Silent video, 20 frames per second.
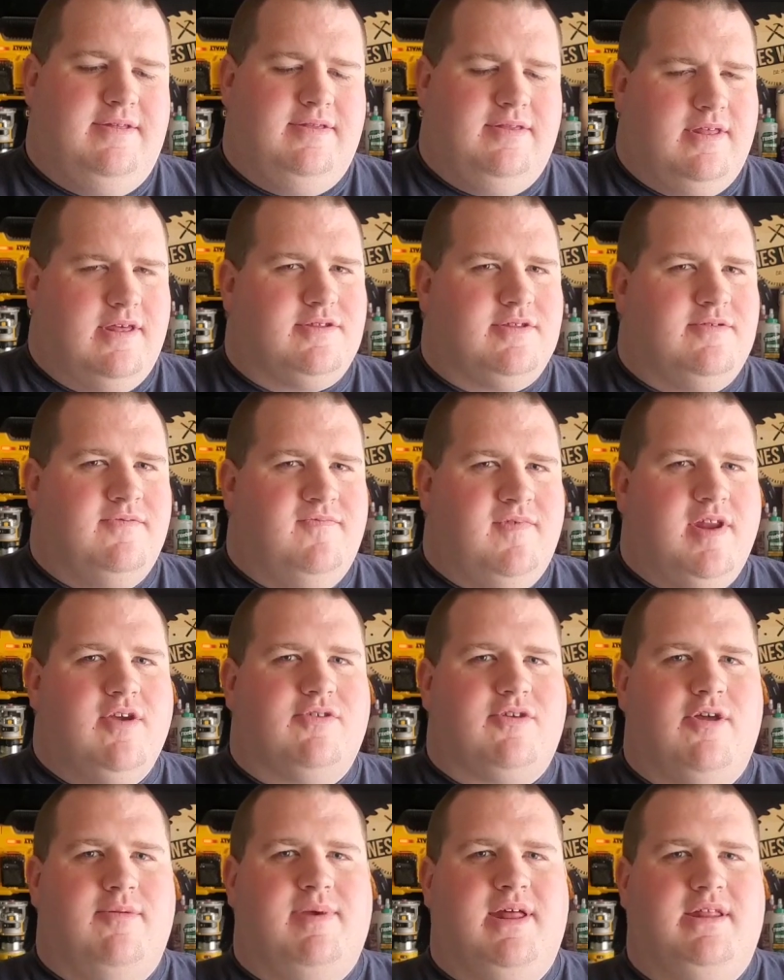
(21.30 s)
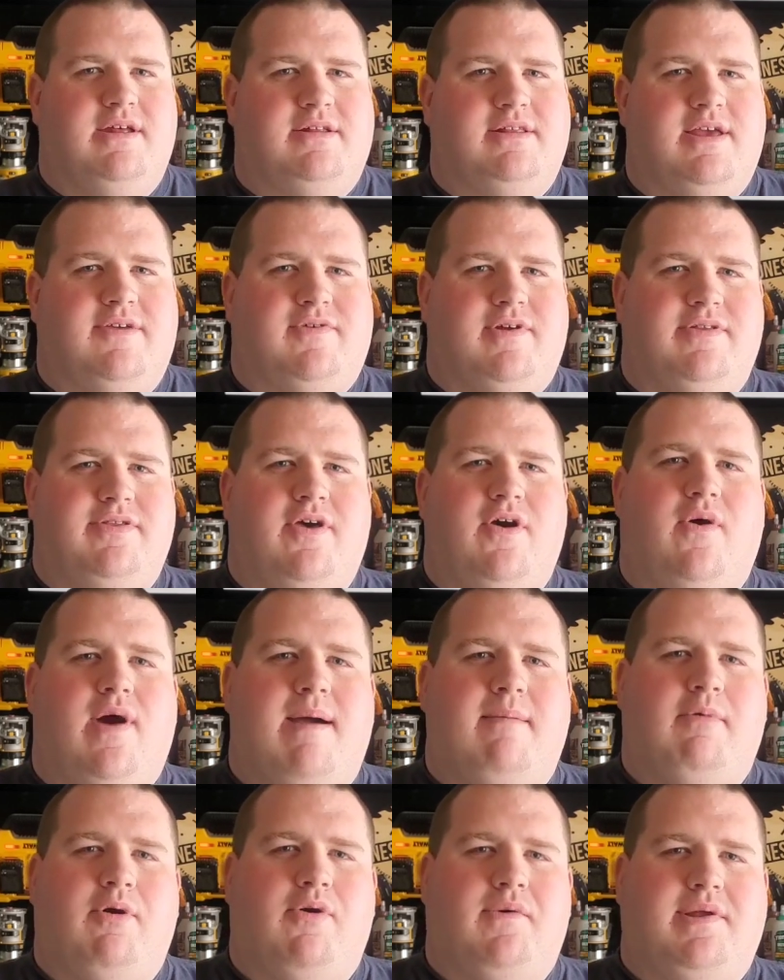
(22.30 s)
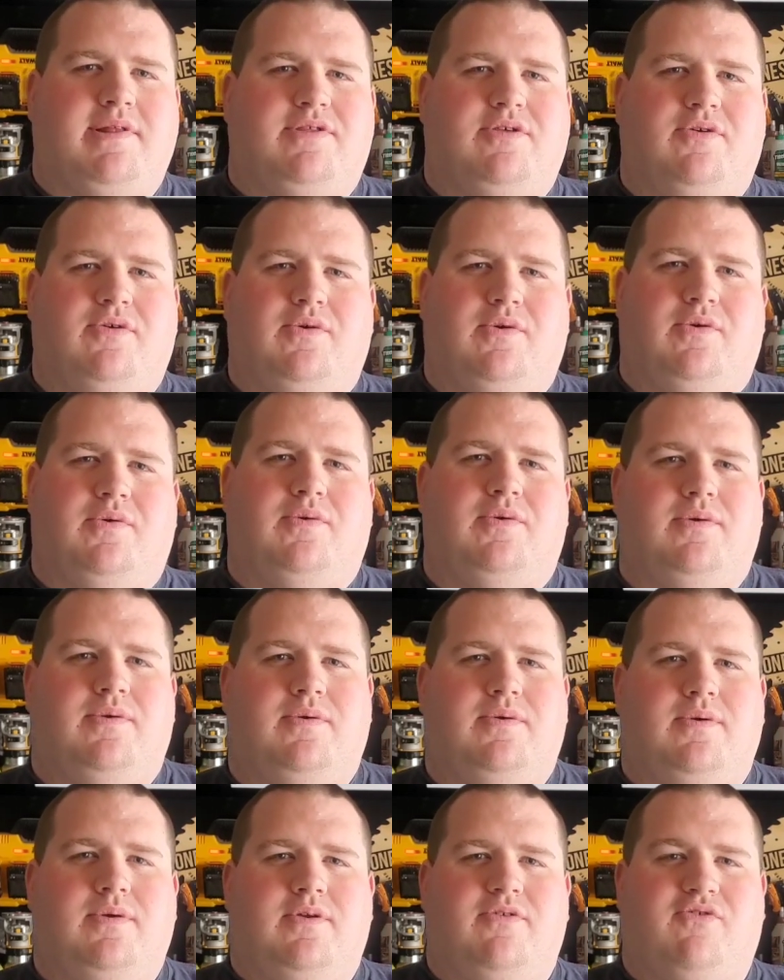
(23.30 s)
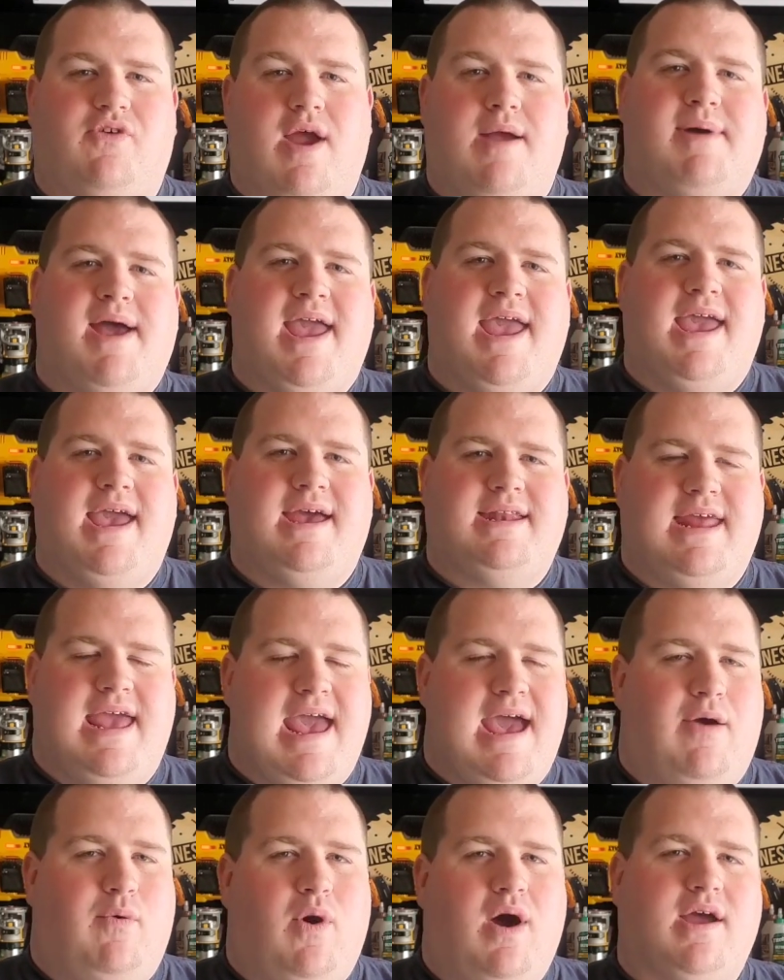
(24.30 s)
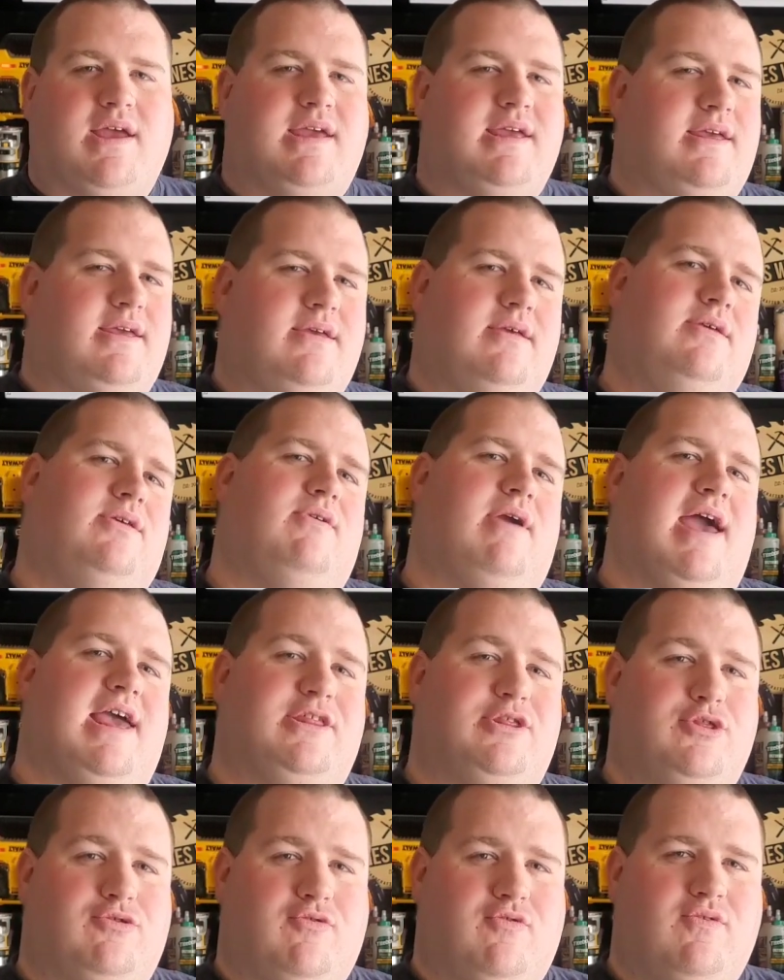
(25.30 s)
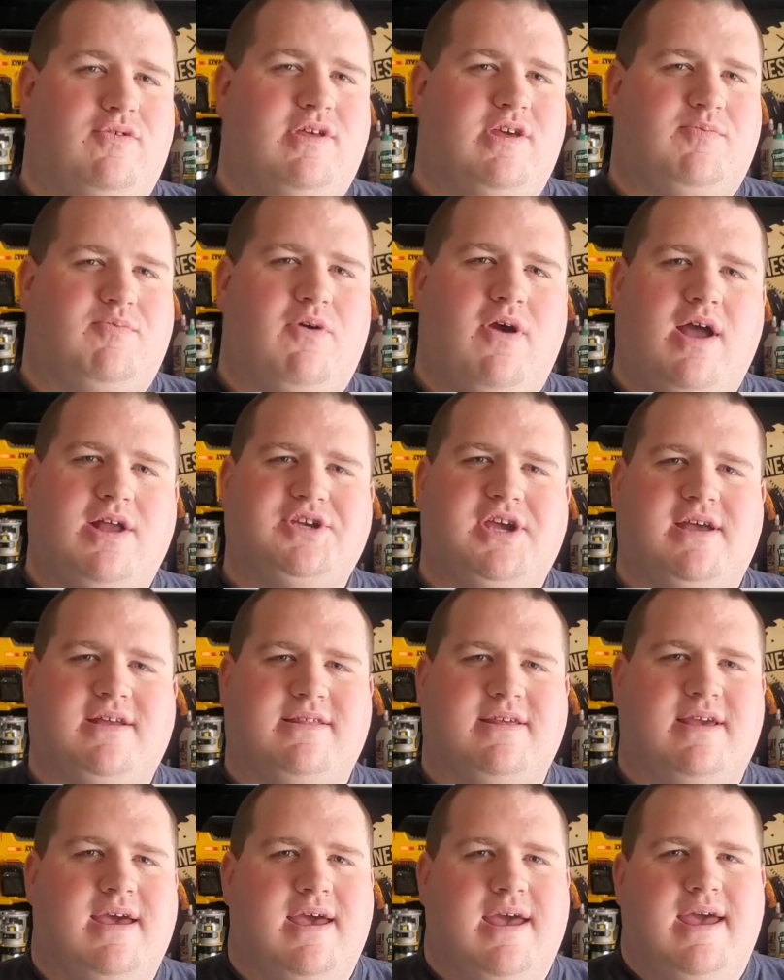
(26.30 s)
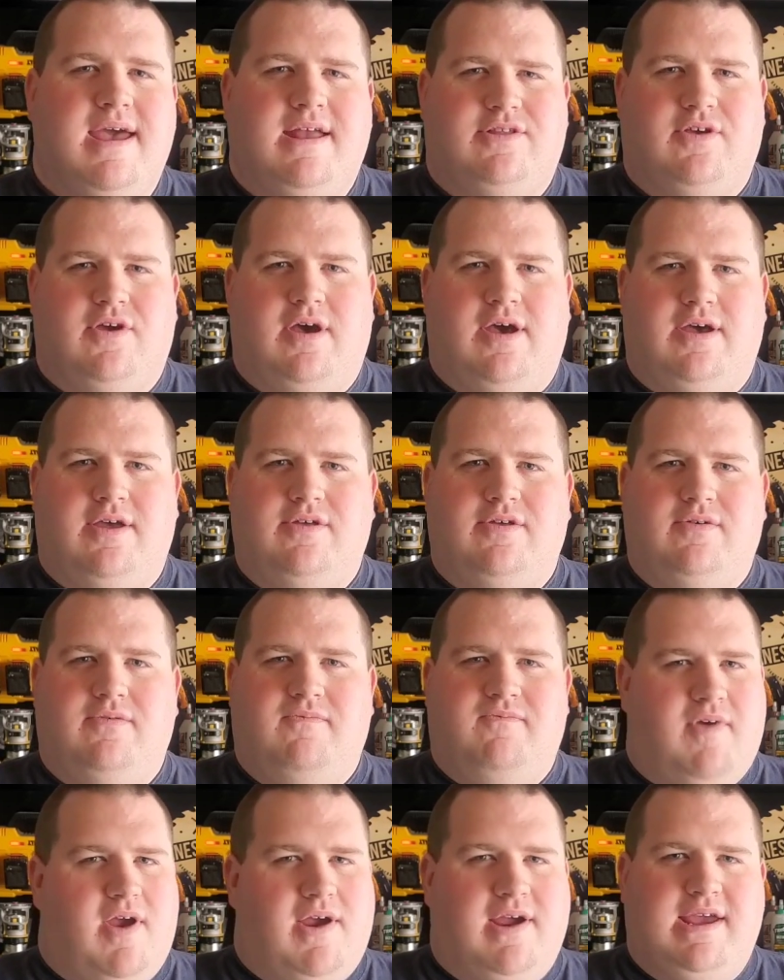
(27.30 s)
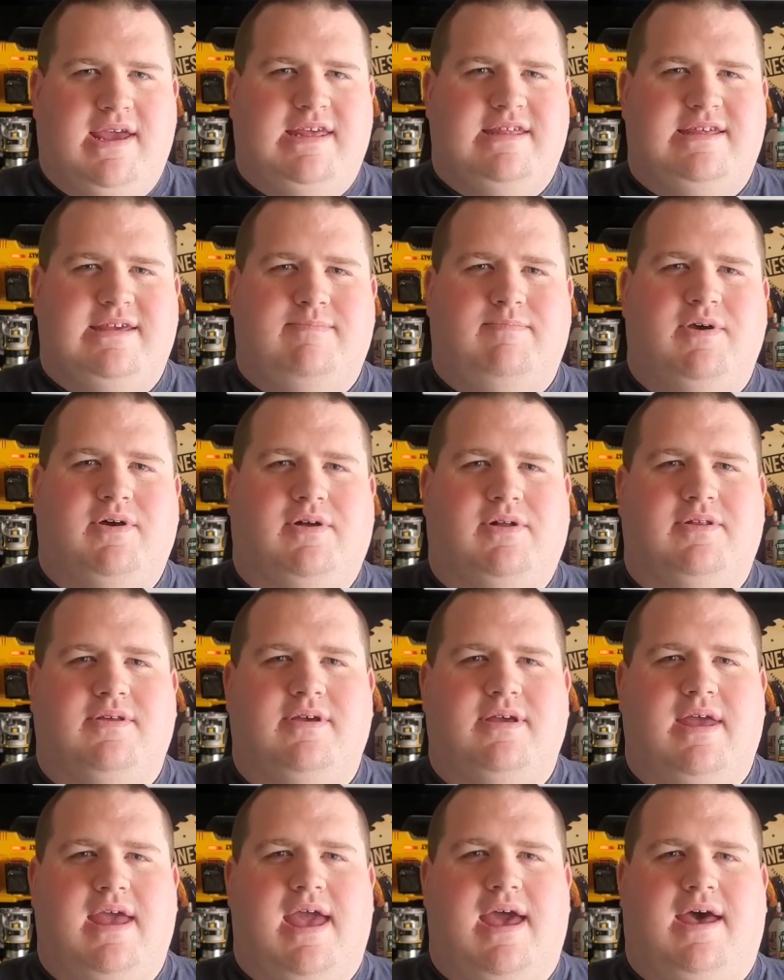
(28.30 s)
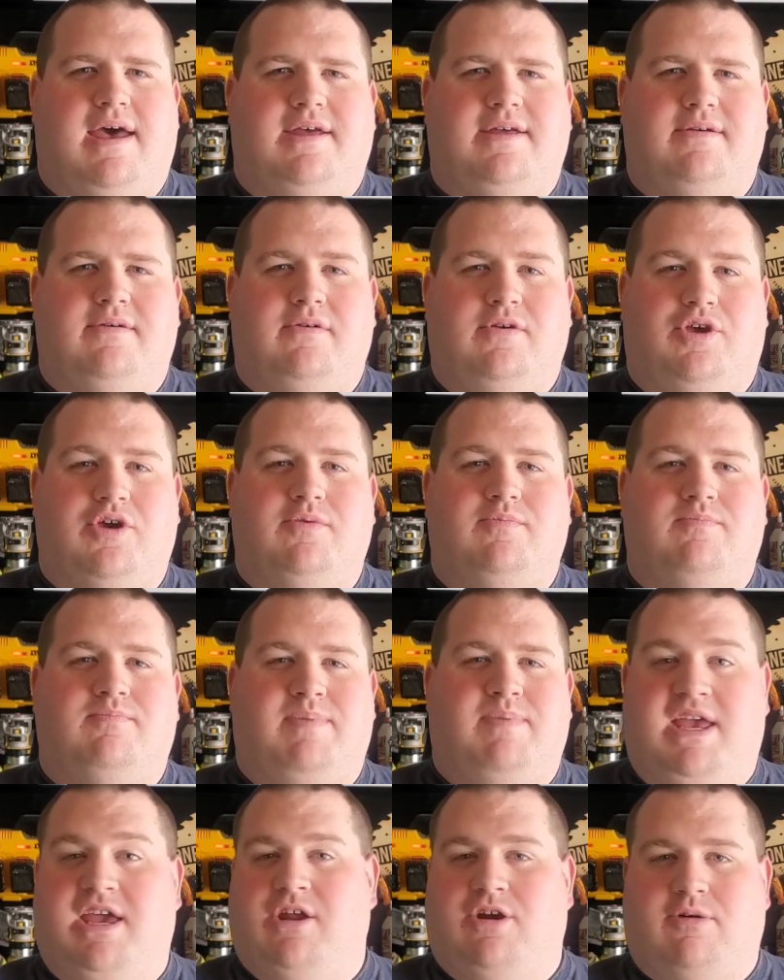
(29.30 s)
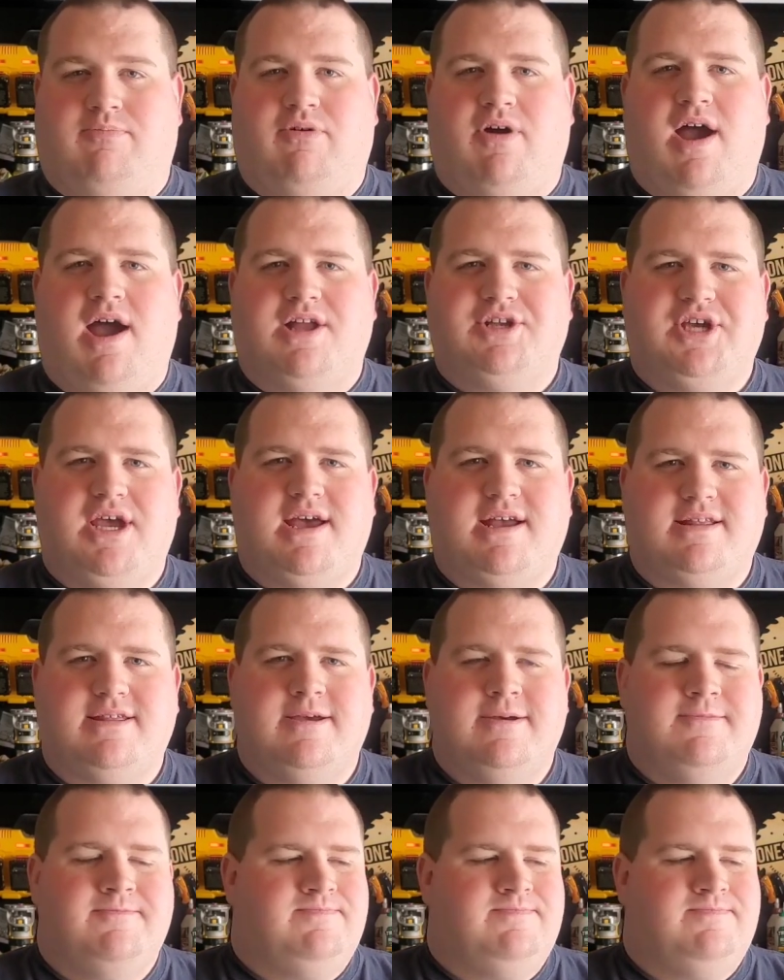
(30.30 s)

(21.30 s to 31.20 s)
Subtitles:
This video is going to be a little different though. I'm going to try my hand at walking you guys through this project. It's a very easy build, good beginner project.